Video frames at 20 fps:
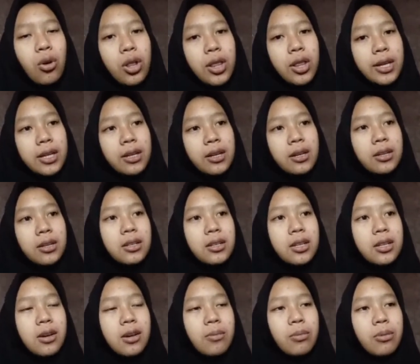collect
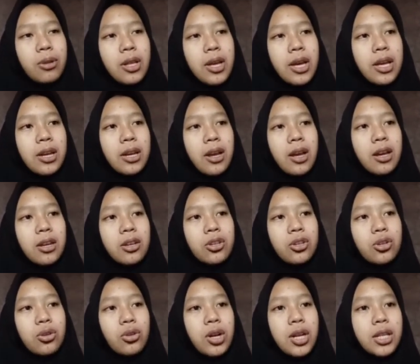reliable and
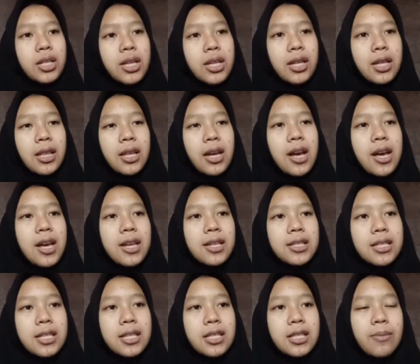accurate data
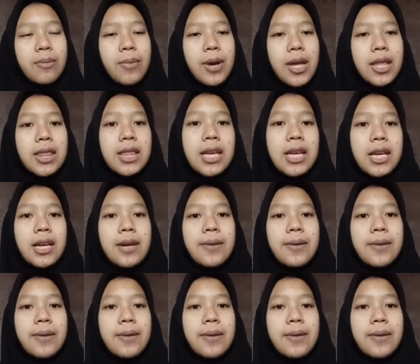and systematic.